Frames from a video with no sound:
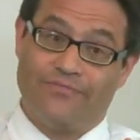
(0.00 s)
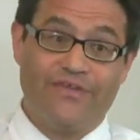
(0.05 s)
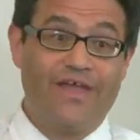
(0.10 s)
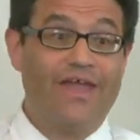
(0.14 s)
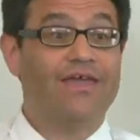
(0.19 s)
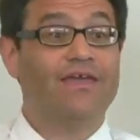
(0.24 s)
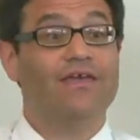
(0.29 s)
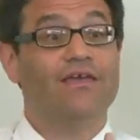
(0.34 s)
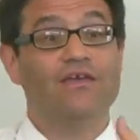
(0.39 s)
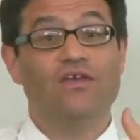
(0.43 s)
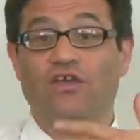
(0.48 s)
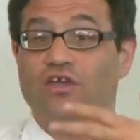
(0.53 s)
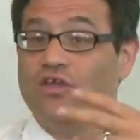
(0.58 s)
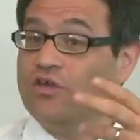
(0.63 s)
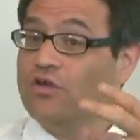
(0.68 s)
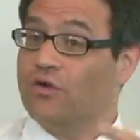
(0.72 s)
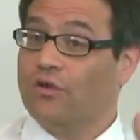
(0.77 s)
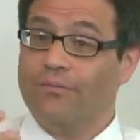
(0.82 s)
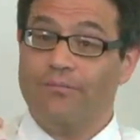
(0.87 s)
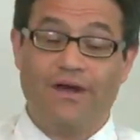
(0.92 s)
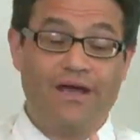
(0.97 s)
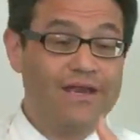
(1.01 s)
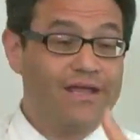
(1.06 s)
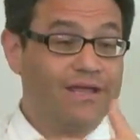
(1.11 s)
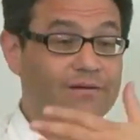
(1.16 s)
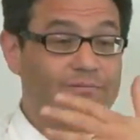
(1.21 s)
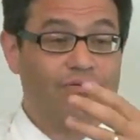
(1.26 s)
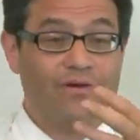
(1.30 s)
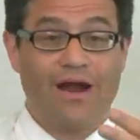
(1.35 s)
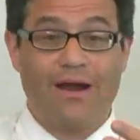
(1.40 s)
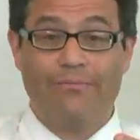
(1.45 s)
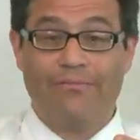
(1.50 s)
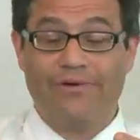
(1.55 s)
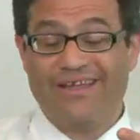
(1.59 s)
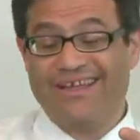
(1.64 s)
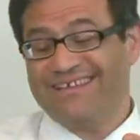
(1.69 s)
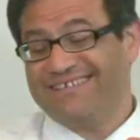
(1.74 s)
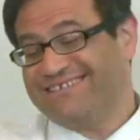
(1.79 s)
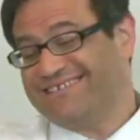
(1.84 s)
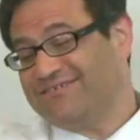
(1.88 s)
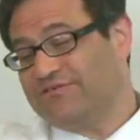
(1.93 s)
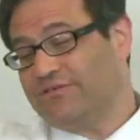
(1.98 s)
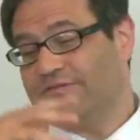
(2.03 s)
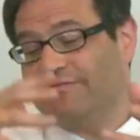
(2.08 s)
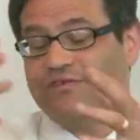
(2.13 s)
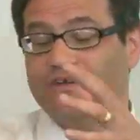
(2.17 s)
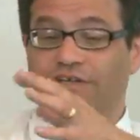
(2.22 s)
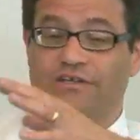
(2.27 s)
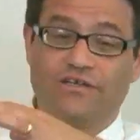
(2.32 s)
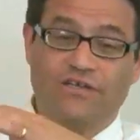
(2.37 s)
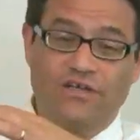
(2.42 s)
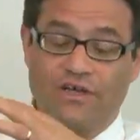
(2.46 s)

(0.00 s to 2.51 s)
taking your money and property and just sort of